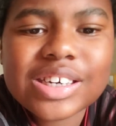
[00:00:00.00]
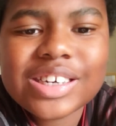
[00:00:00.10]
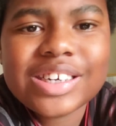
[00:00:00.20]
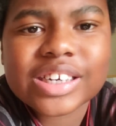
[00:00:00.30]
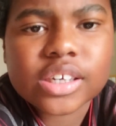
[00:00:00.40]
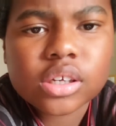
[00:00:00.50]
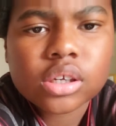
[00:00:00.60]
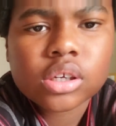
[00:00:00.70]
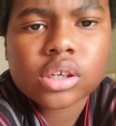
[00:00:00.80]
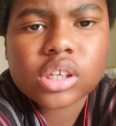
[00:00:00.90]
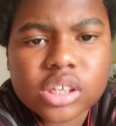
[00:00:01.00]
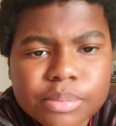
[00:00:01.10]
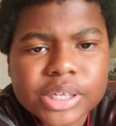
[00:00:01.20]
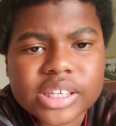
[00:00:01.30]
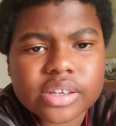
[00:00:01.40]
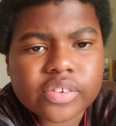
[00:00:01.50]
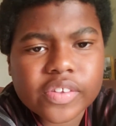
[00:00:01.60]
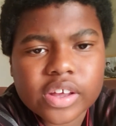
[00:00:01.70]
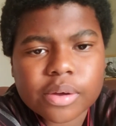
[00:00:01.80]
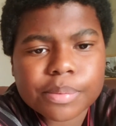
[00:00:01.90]
Get this
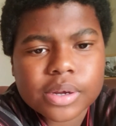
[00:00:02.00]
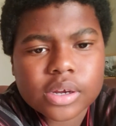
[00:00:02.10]
thing out.